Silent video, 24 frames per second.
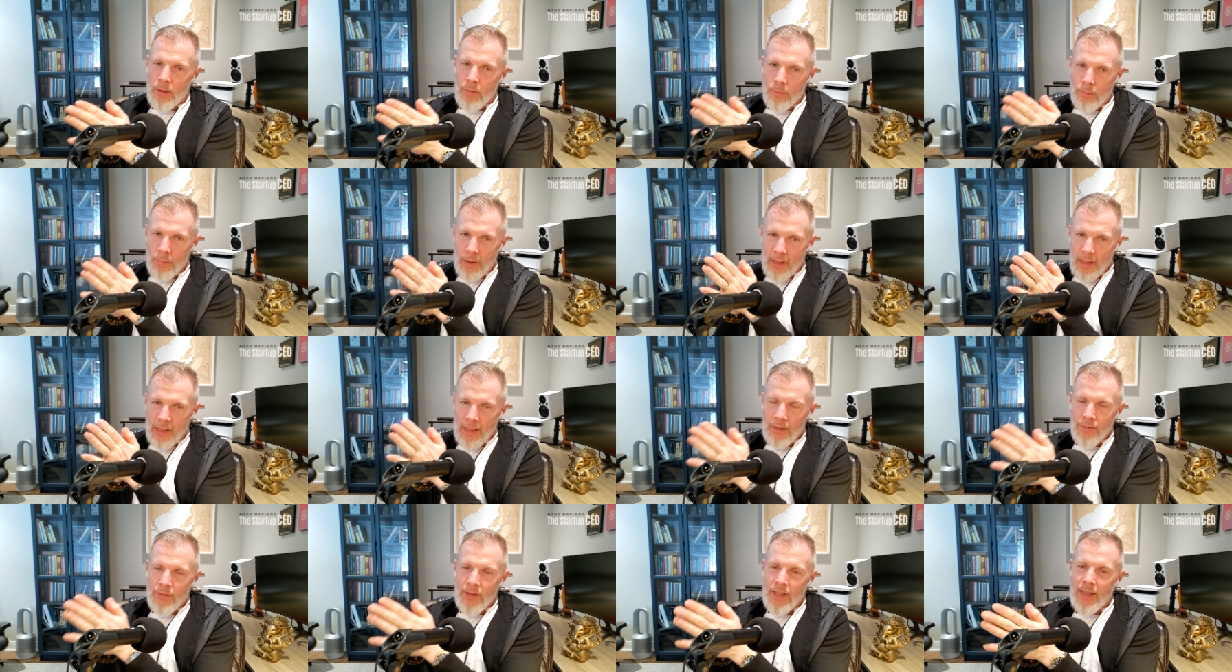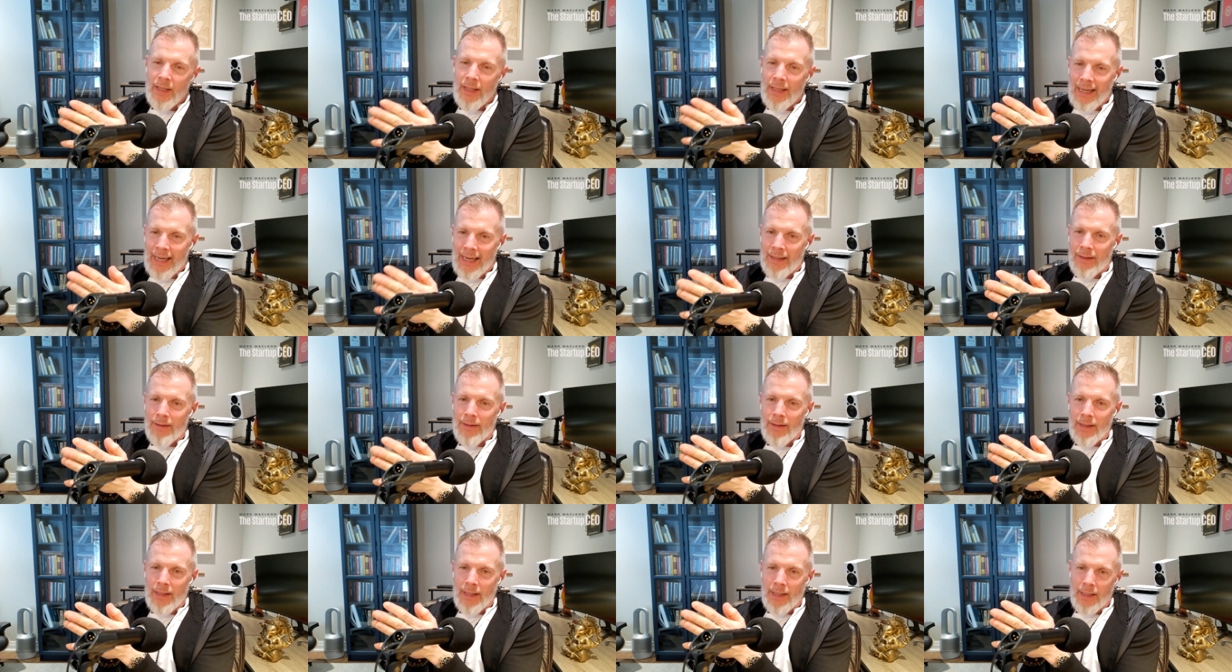But even that
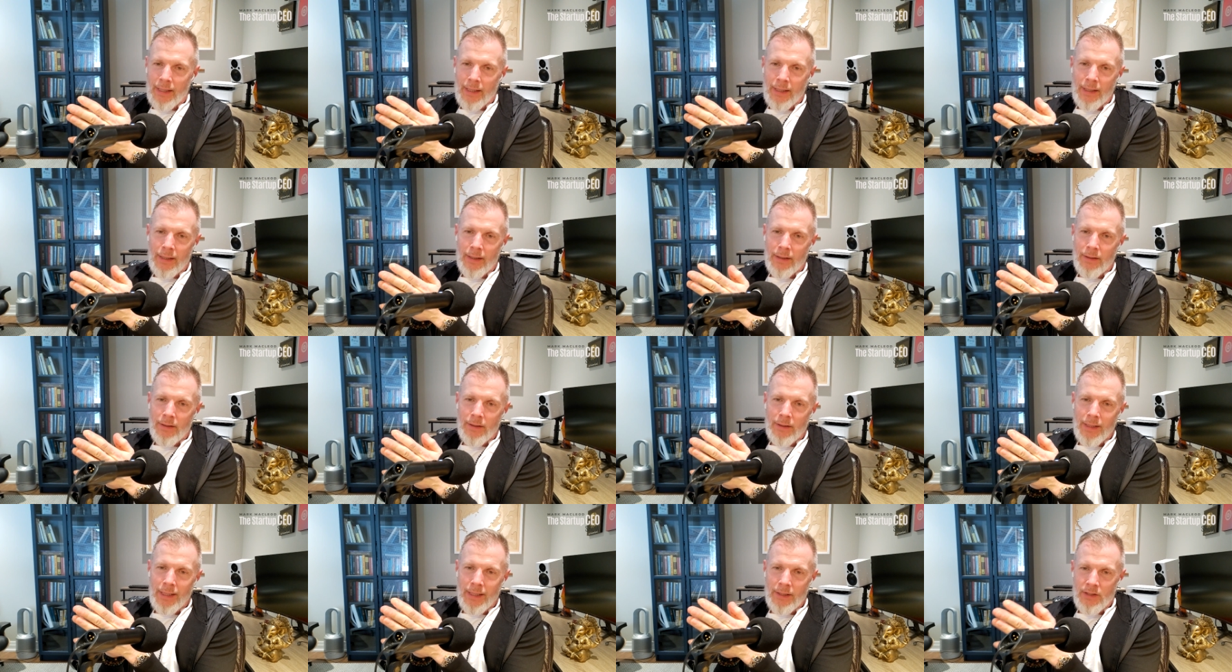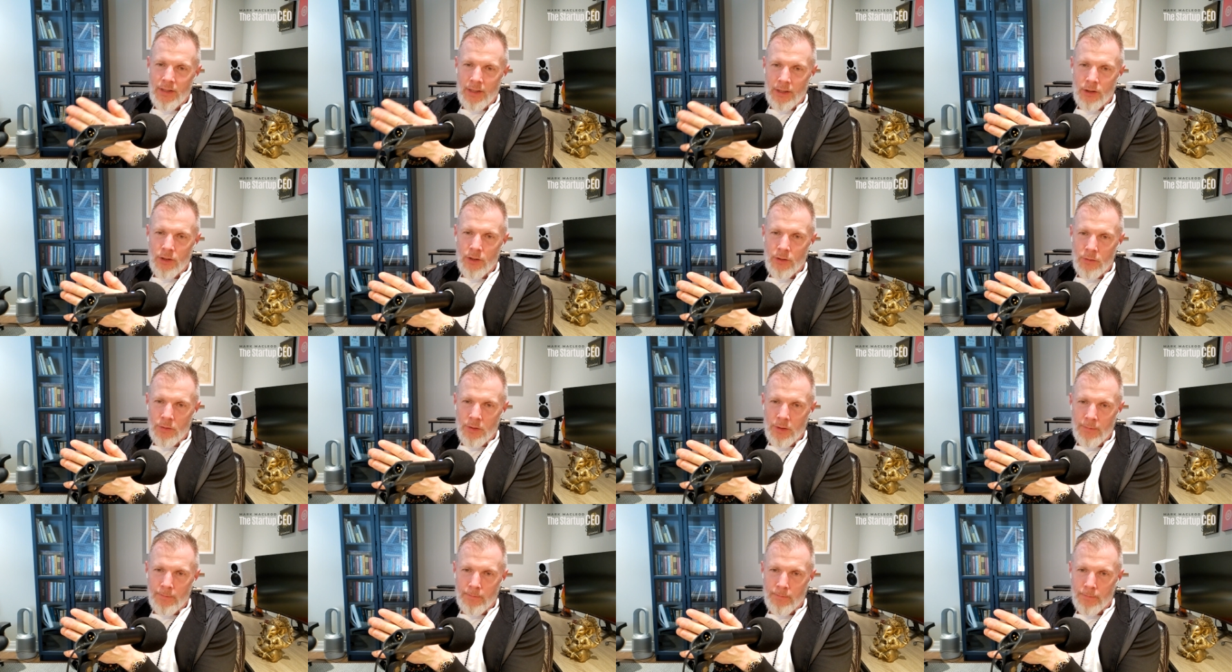thing has
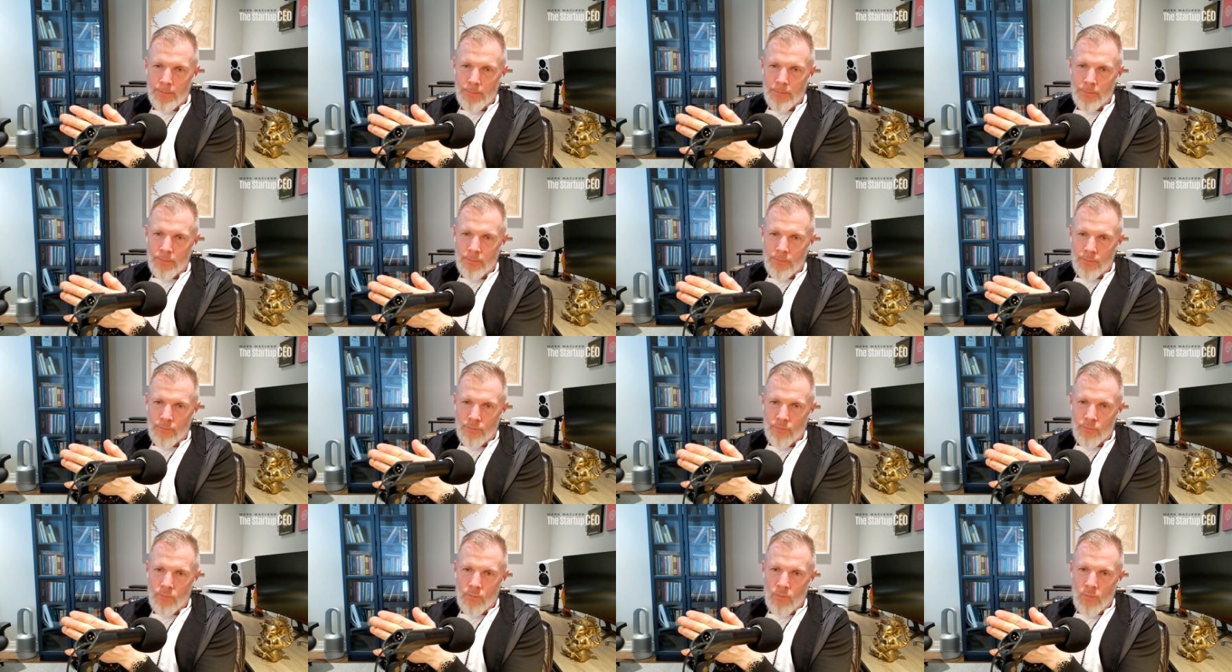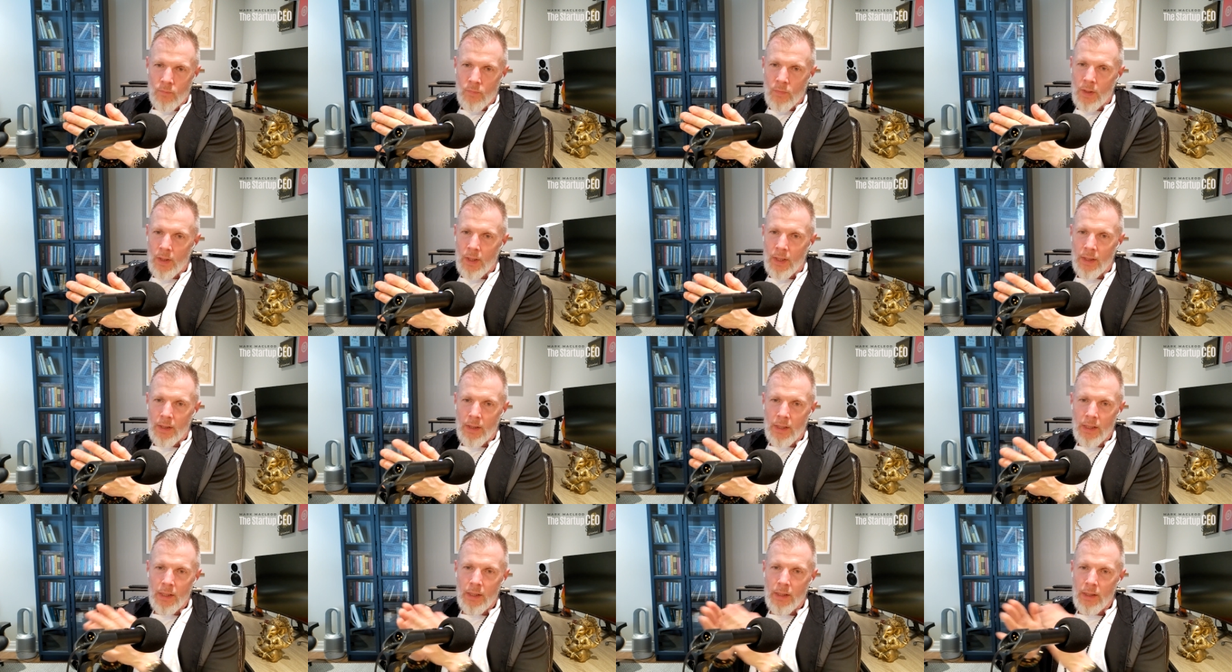issues. I
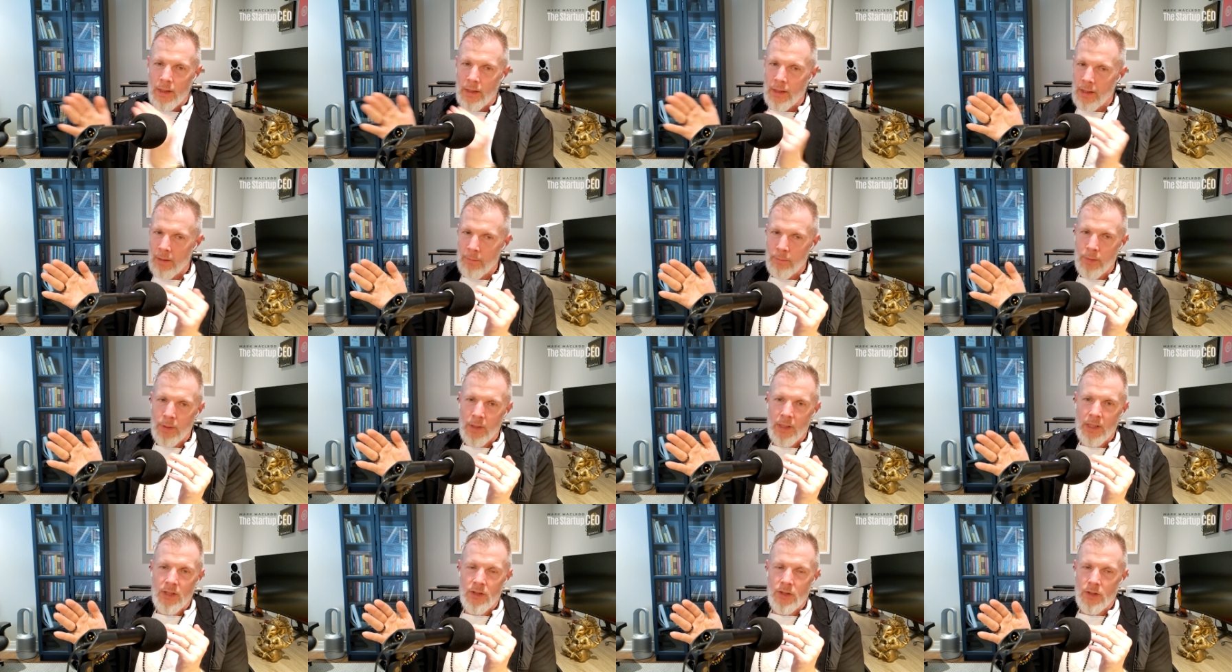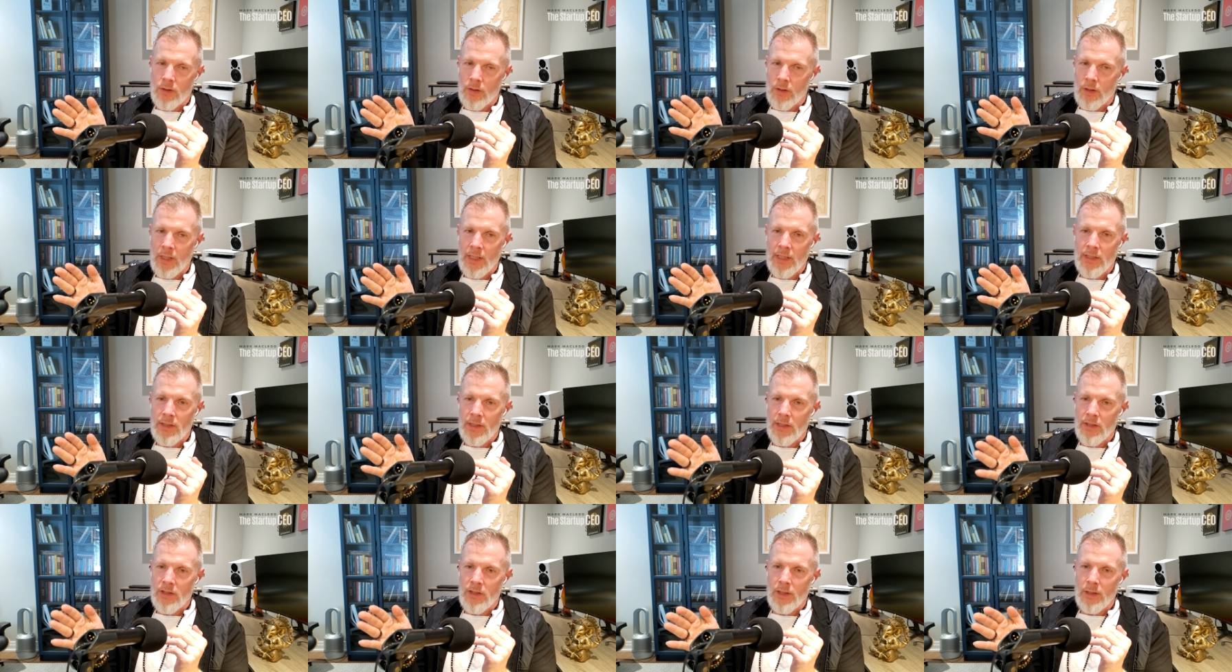think startups
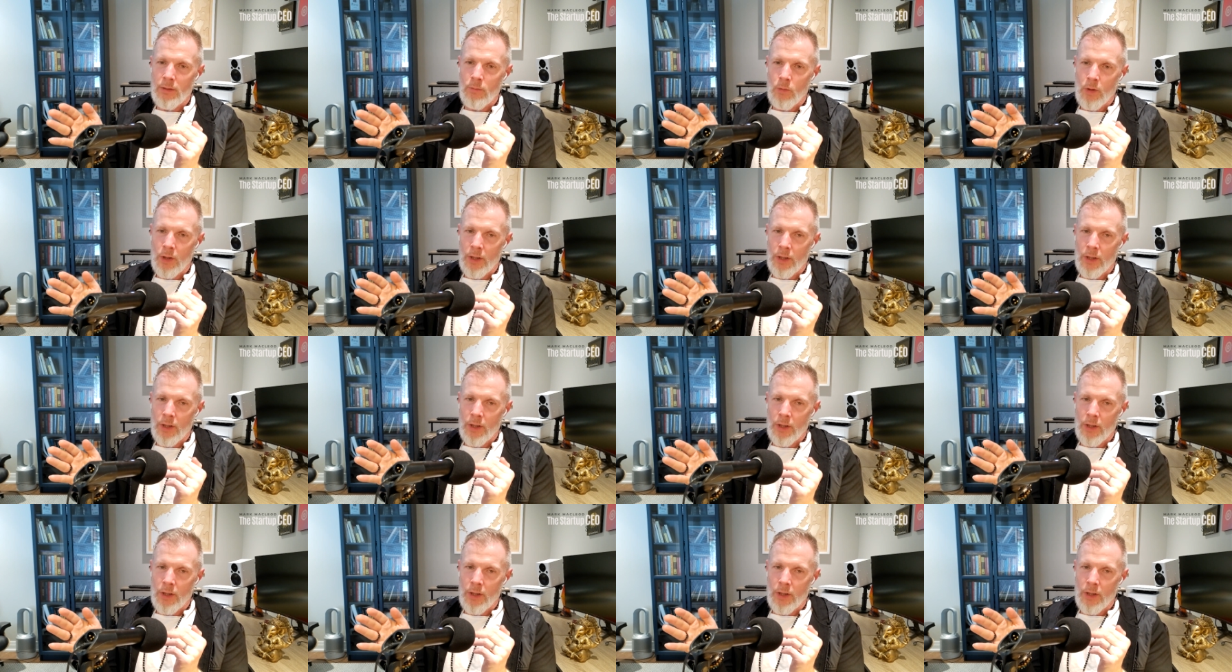exist in